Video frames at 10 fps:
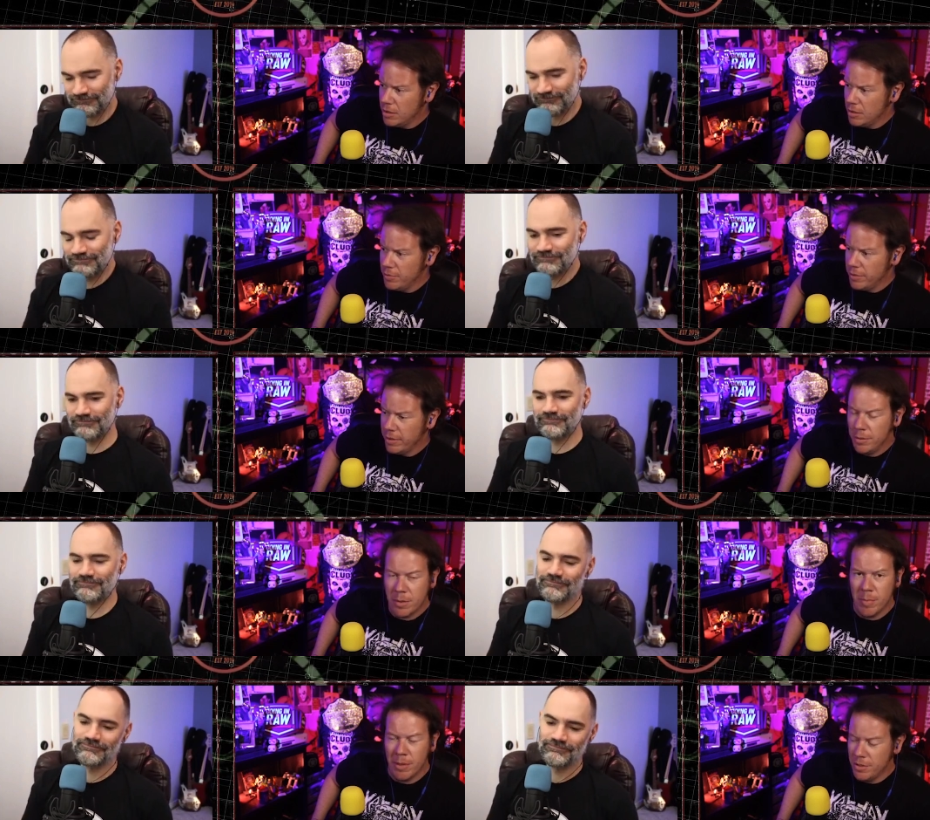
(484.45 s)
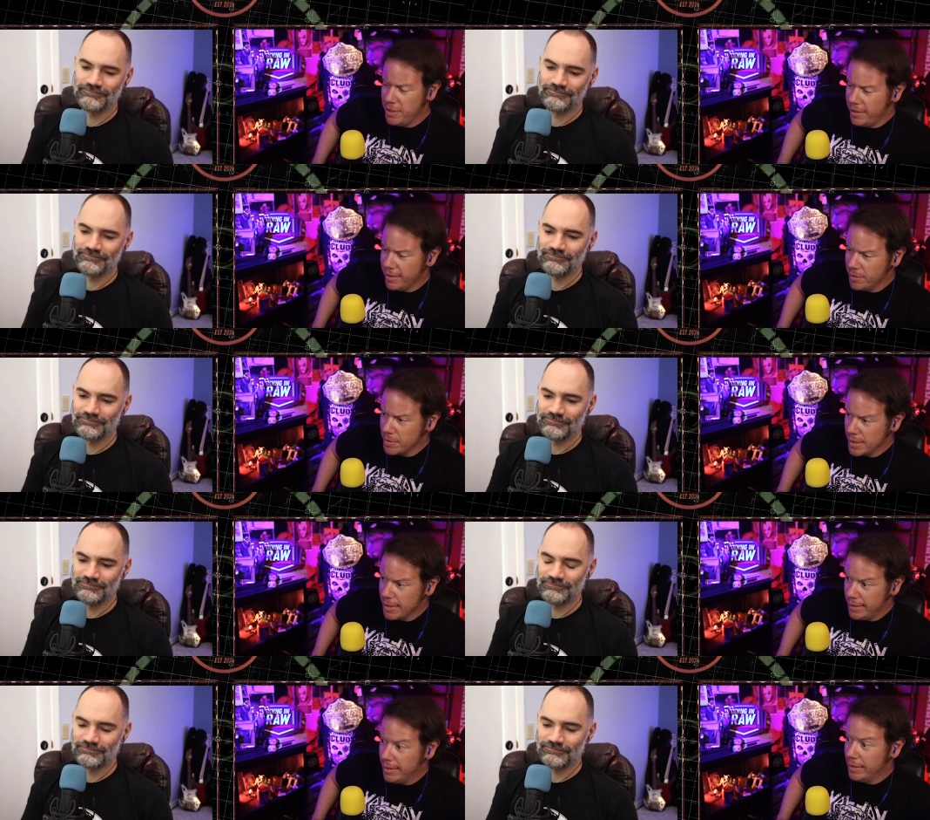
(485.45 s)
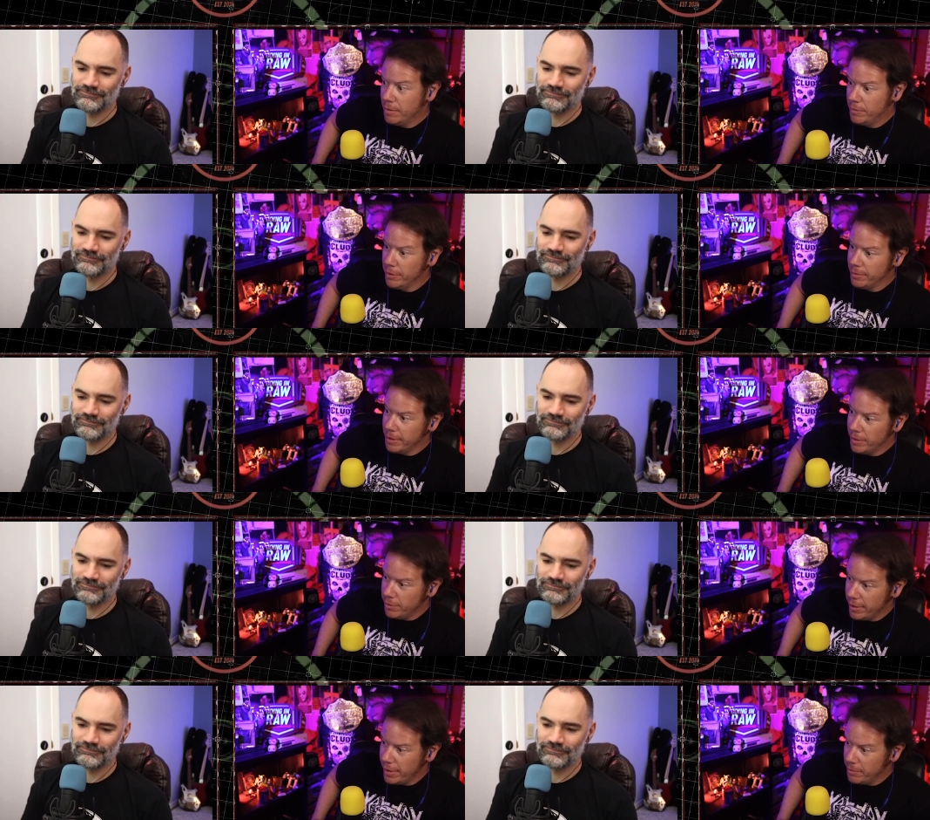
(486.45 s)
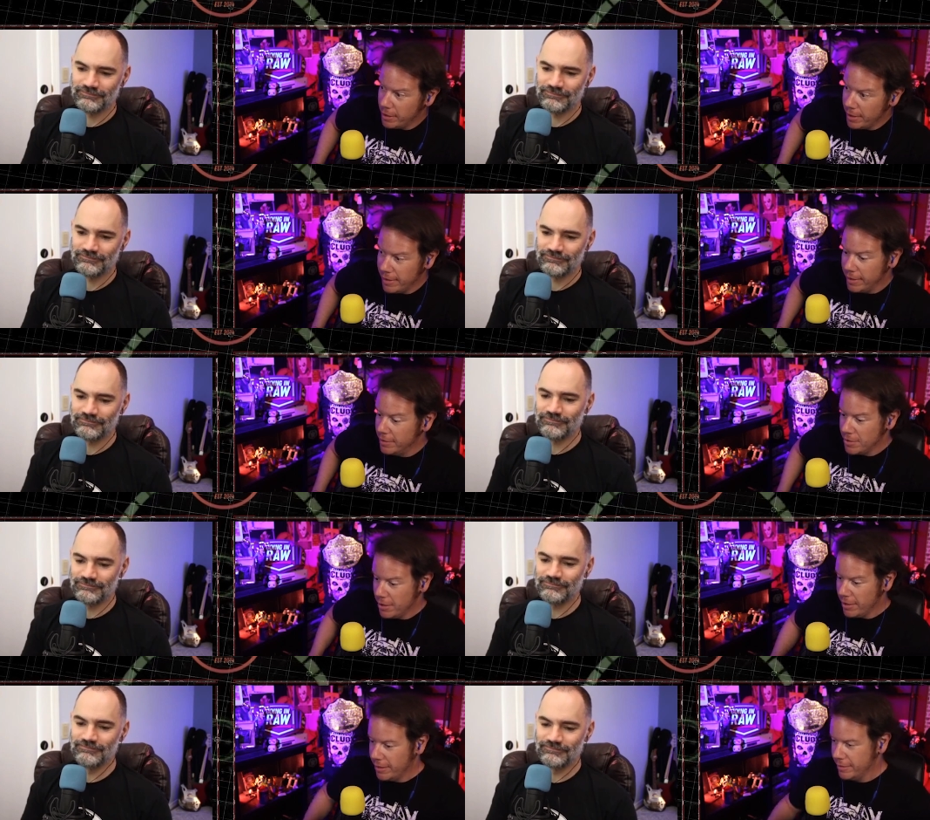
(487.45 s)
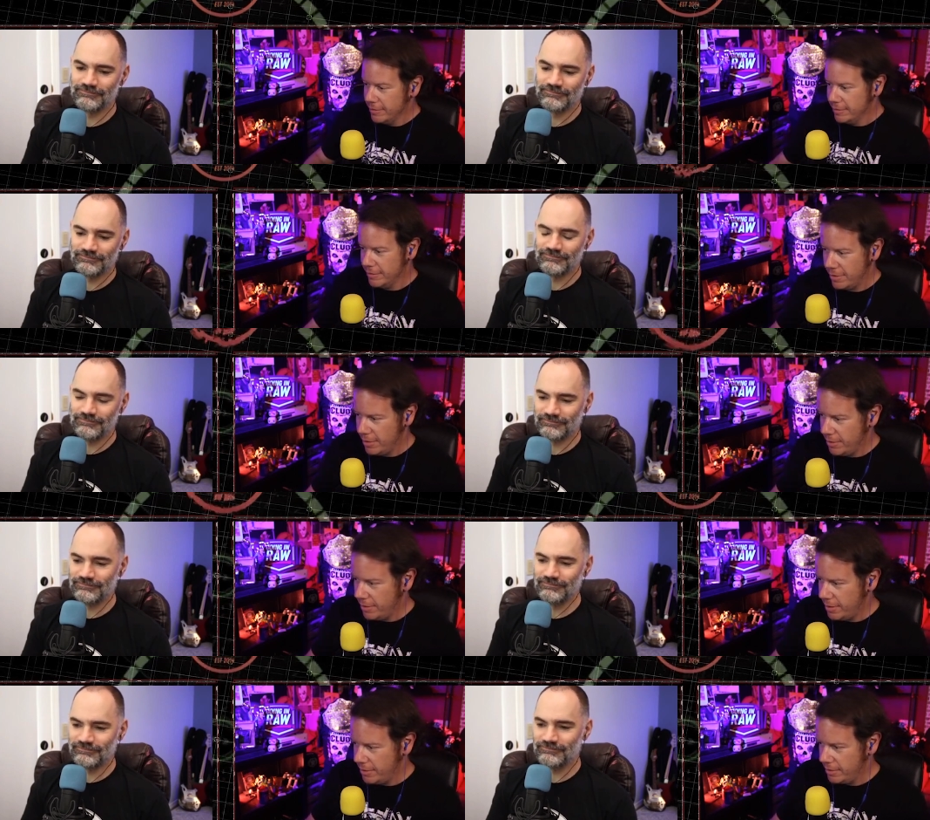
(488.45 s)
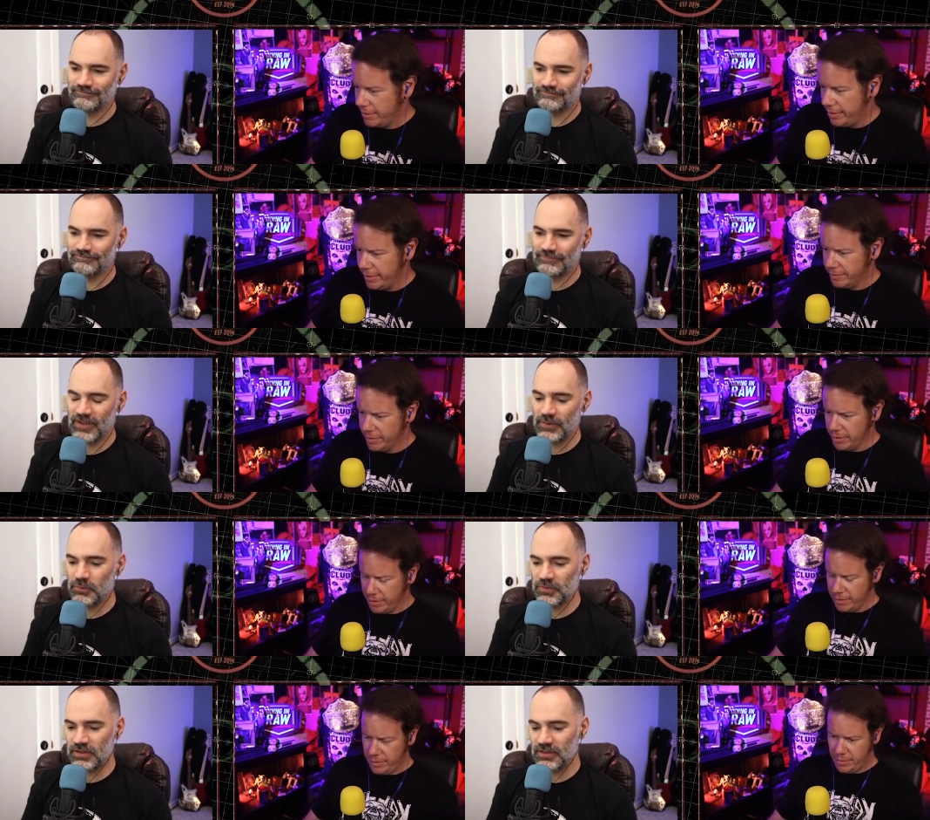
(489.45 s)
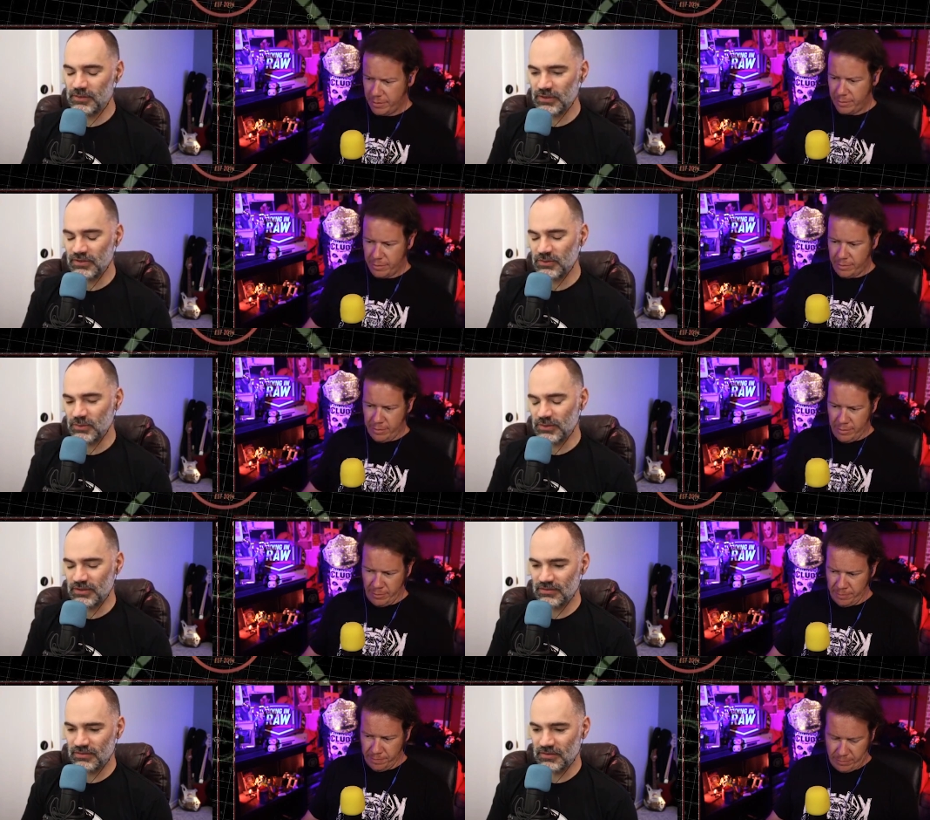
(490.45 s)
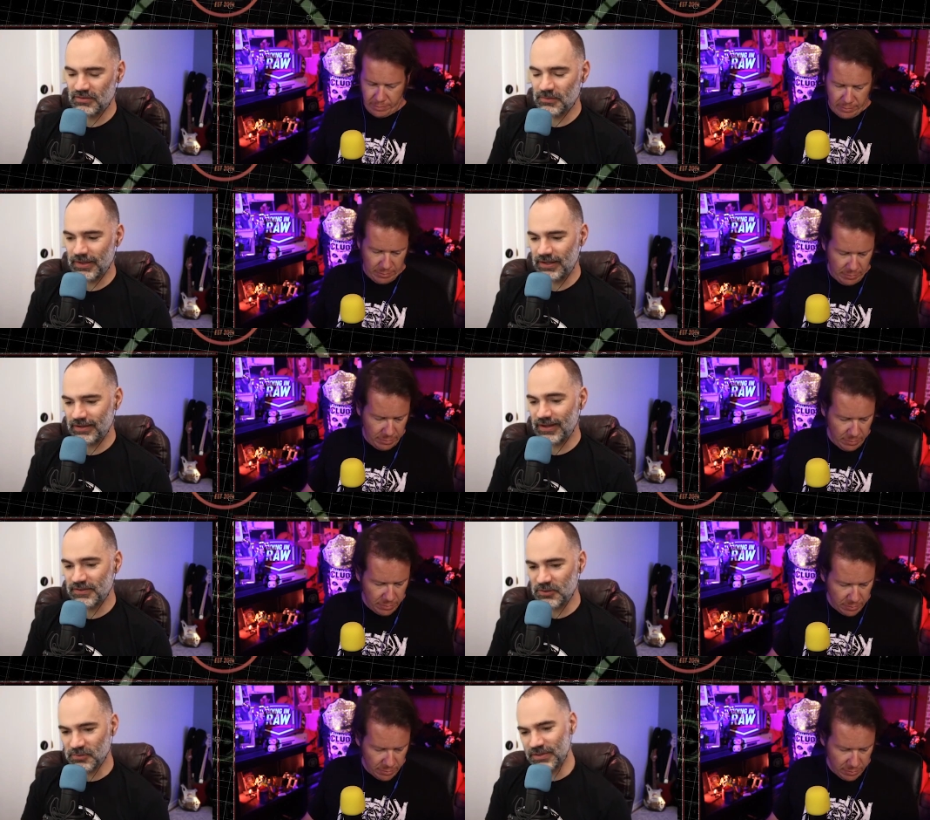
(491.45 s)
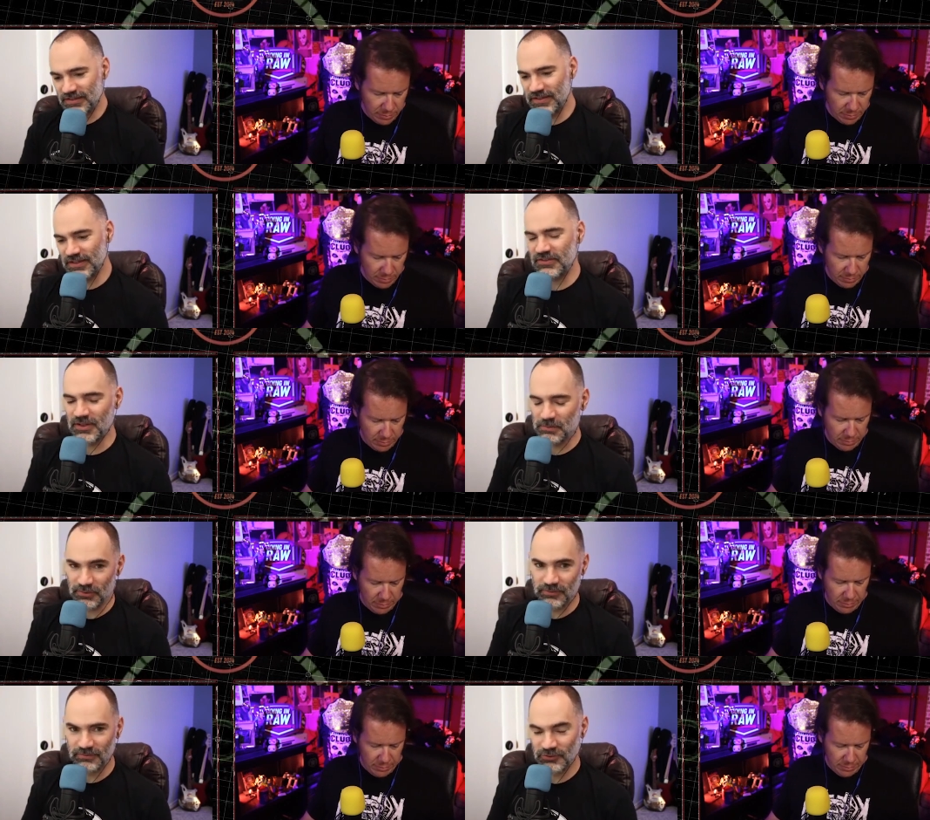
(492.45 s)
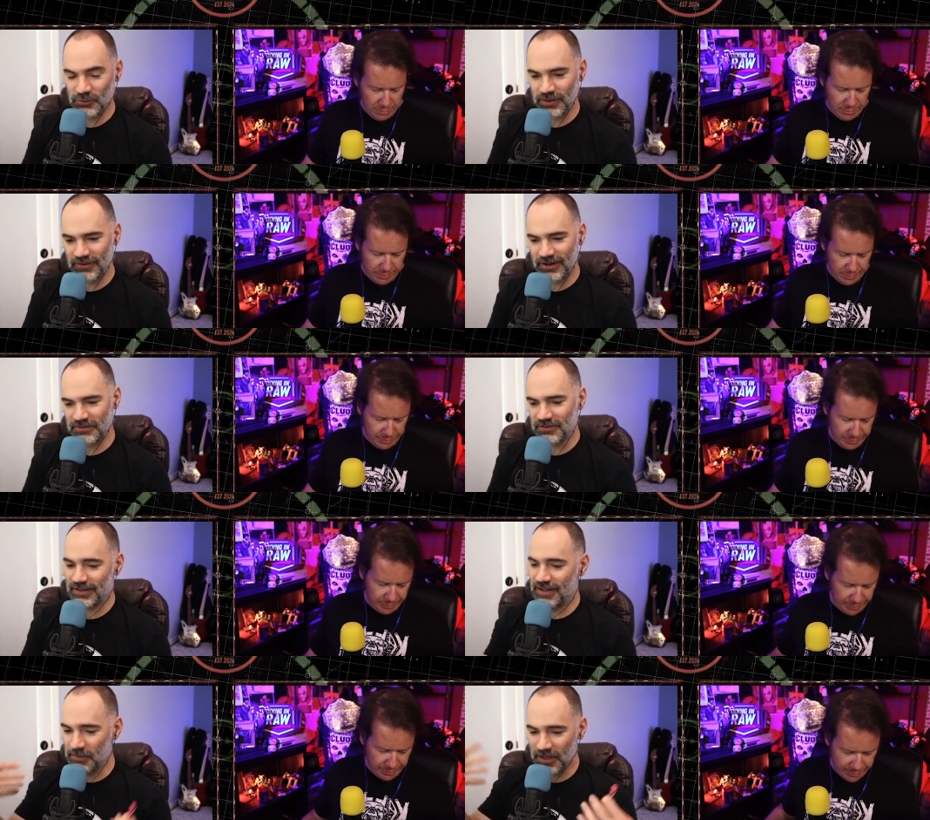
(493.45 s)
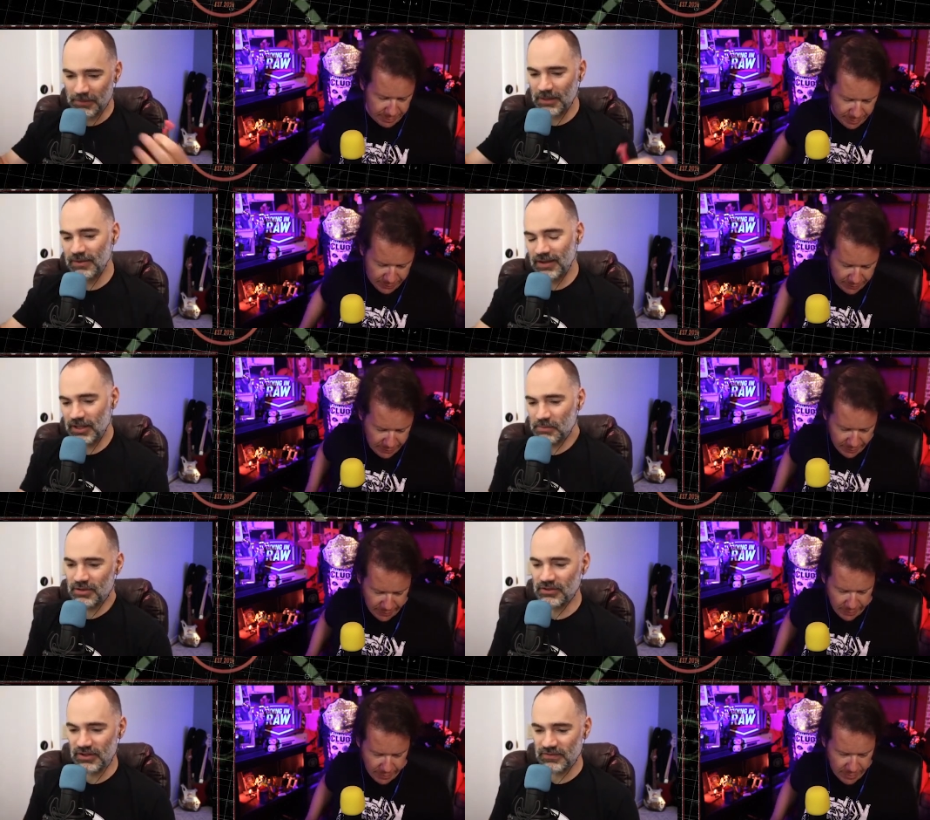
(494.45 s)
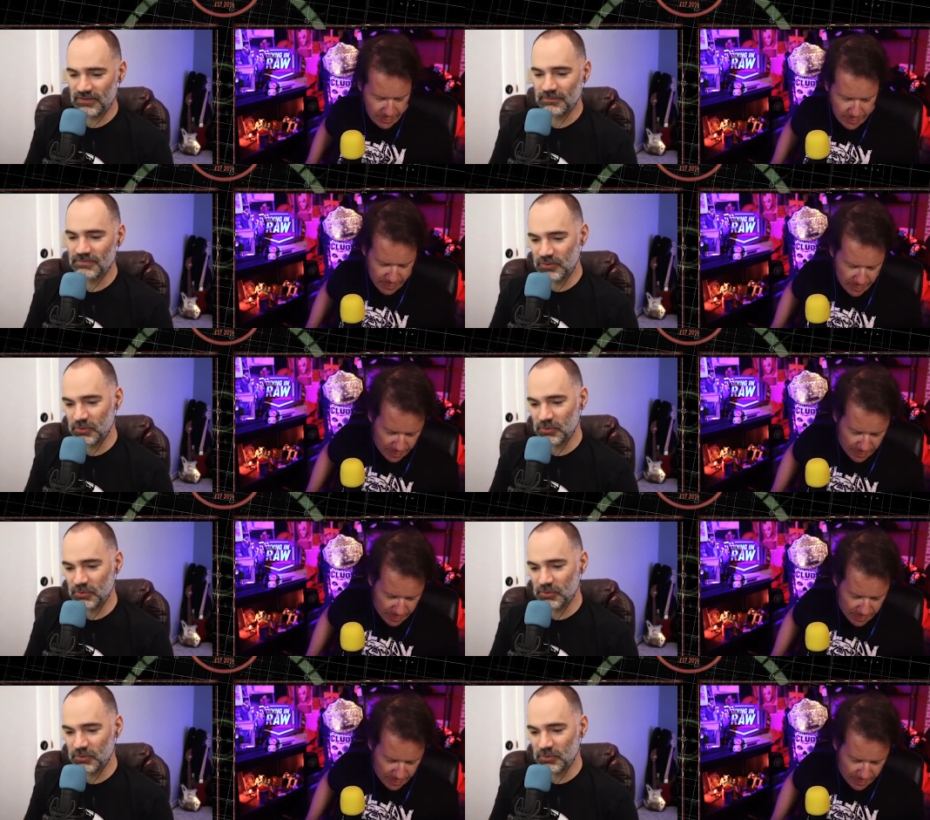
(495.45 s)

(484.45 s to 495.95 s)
Speaker 1: hopefully he was apologetic and was like, "Yeah, I didn't really mean to do that, but I did mm-hmm. it. Sorry." Mm-hmm. So, uh, yeah. Yeah.
Speaker 2: Hopefully, he went to, uh, to to Matt as he was being stitched up, or shortly thereafter, was like, "Hey, man, my bad. I apologize. I'll do